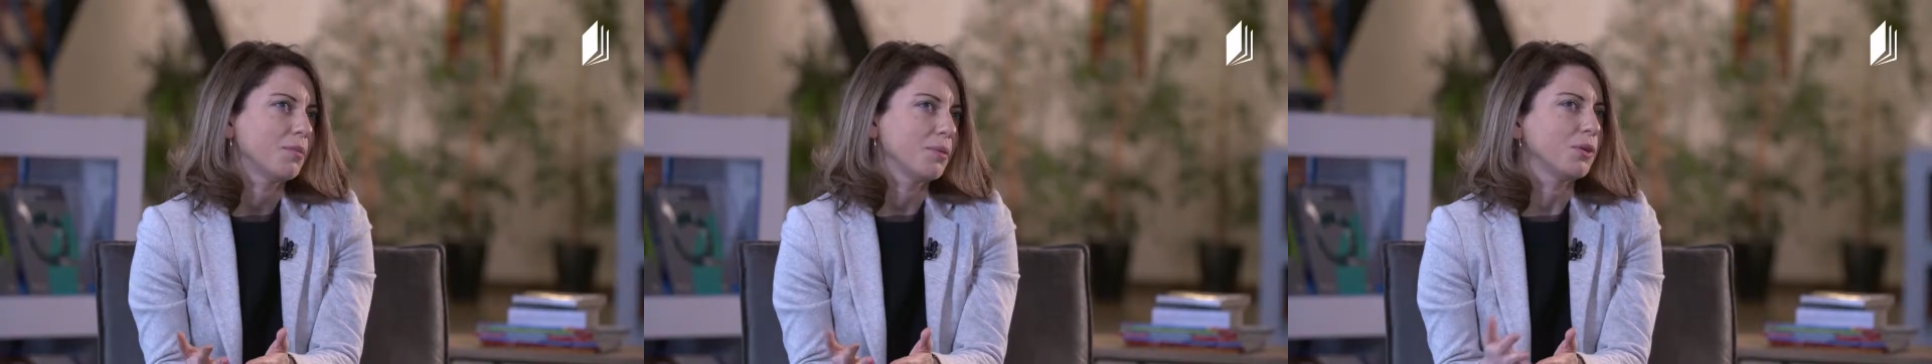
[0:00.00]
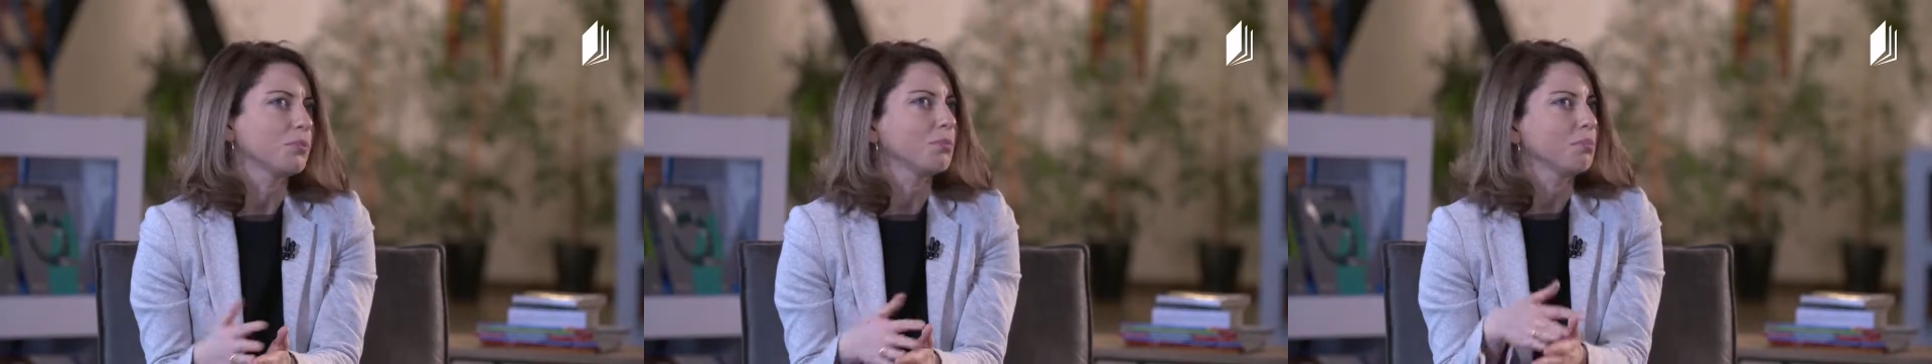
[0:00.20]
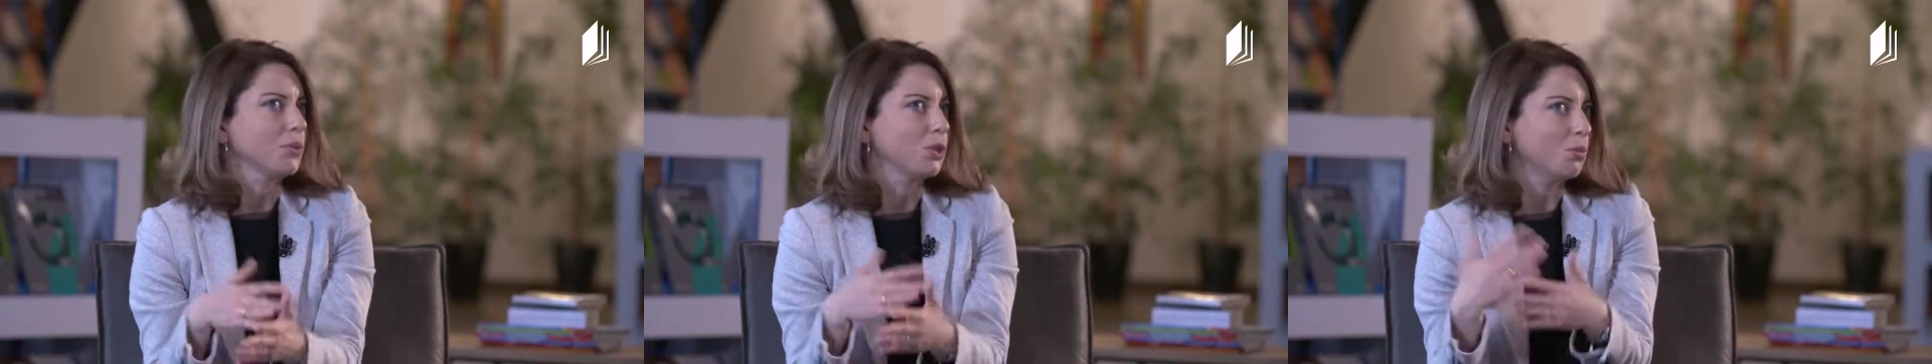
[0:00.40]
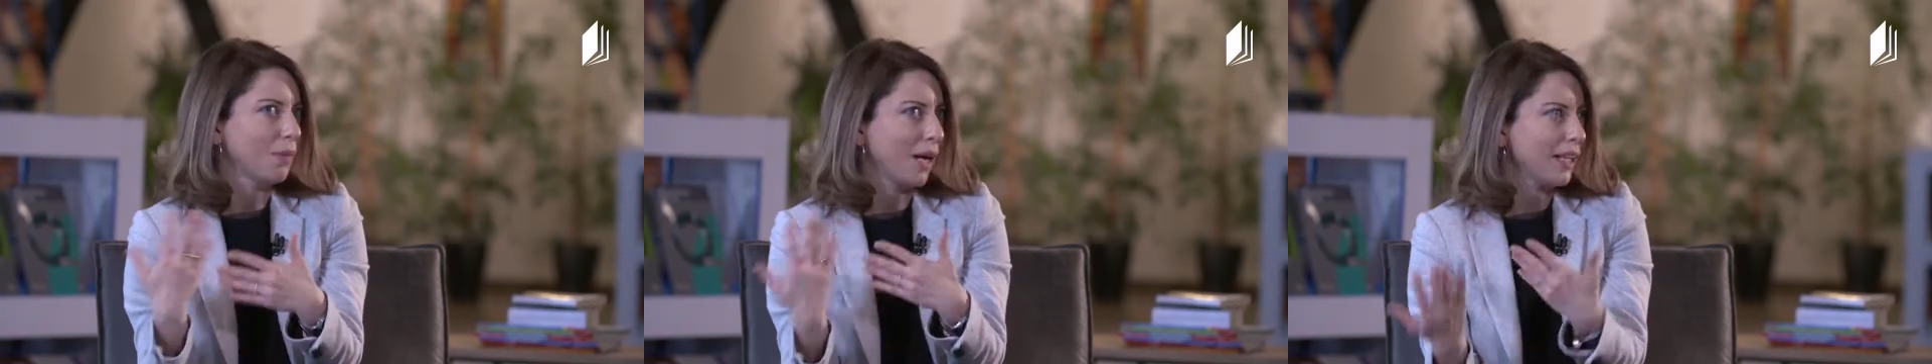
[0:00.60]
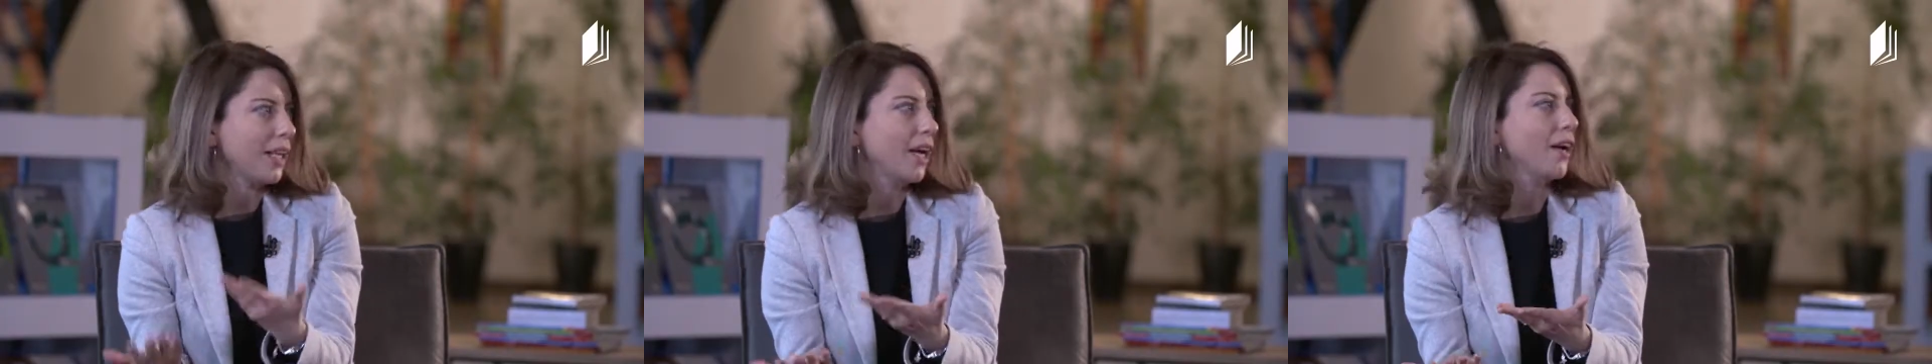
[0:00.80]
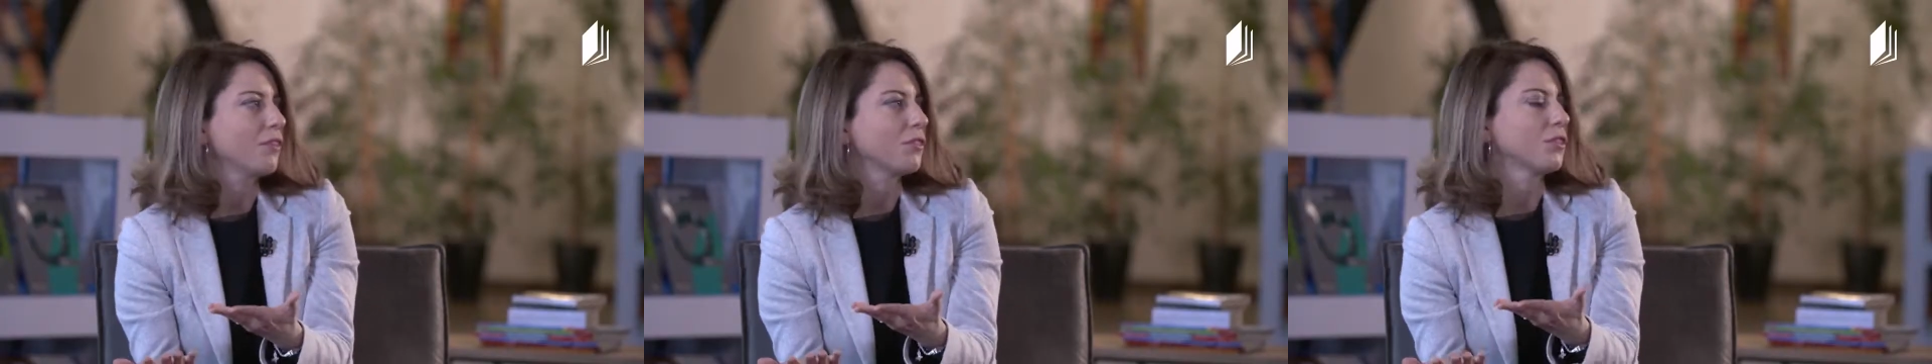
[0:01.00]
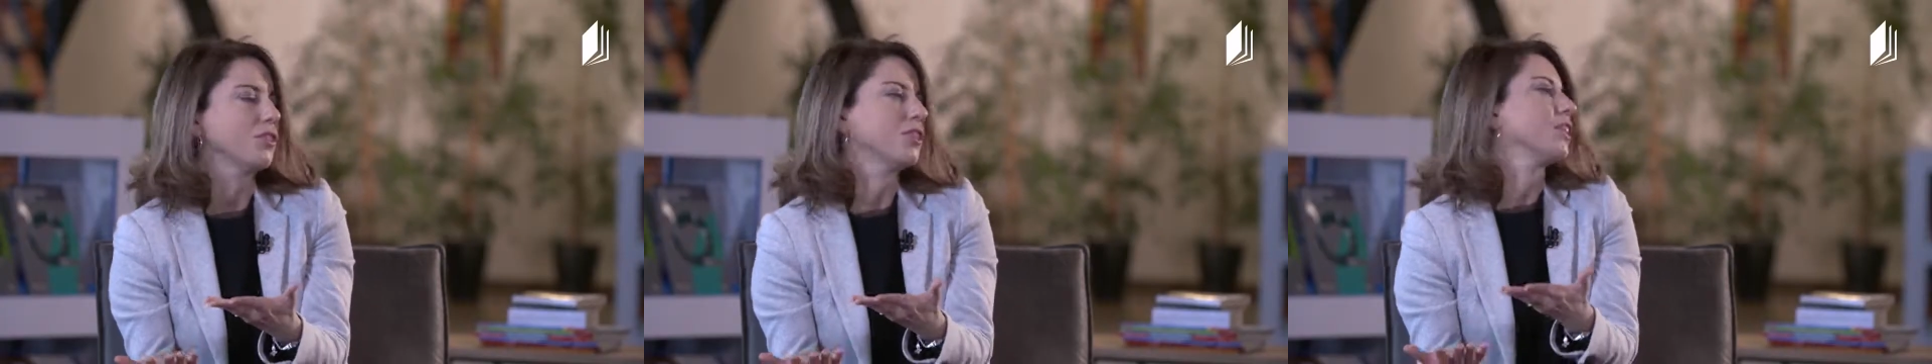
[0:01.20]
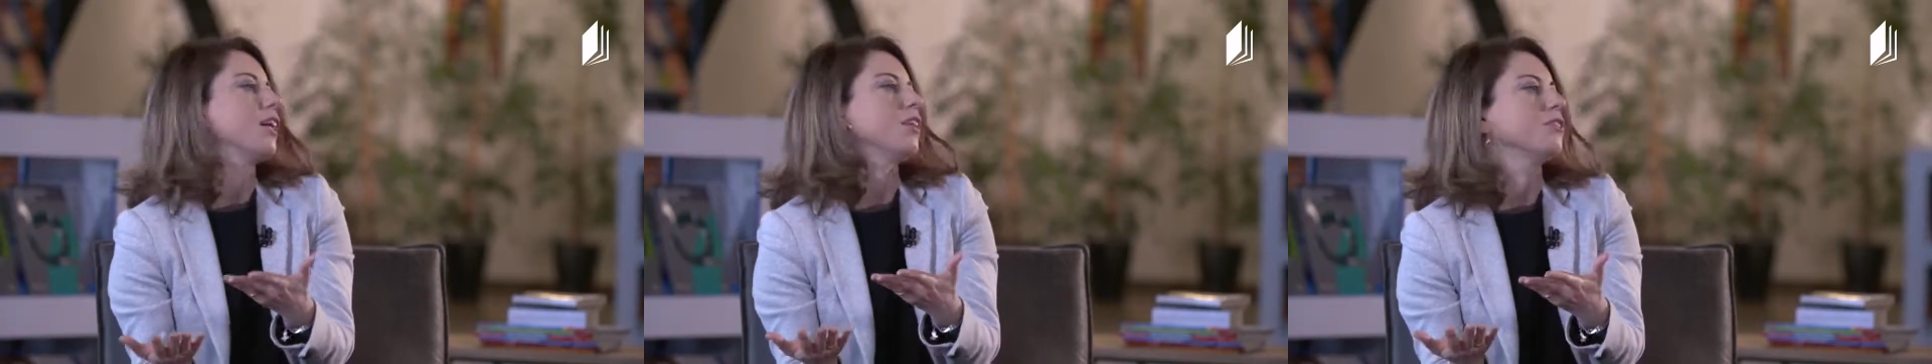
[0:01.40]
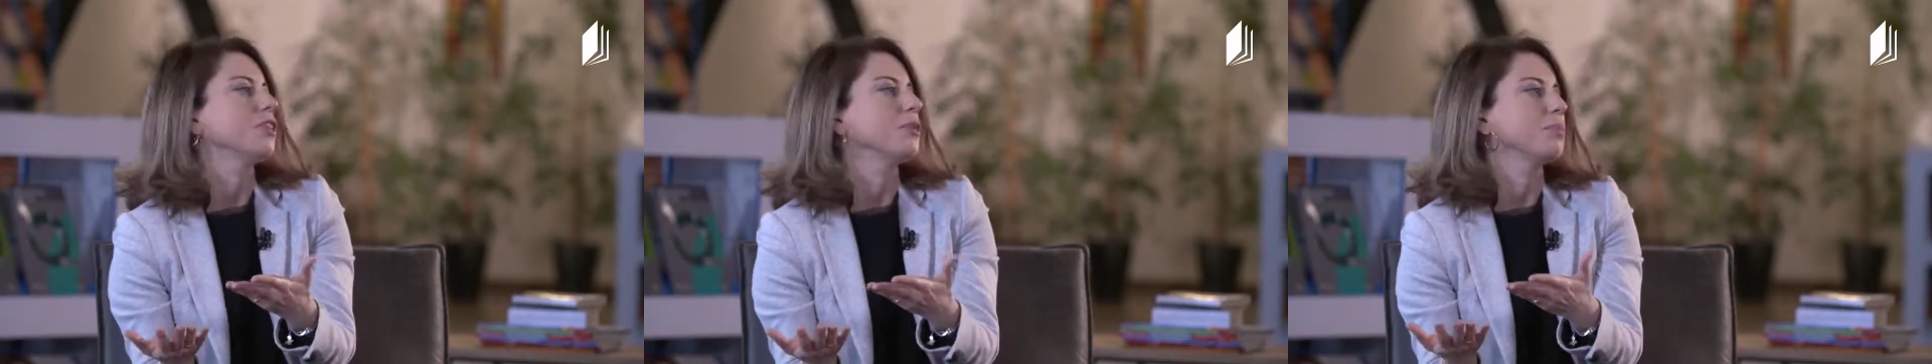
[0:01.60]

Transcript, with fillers: But you might have good salary,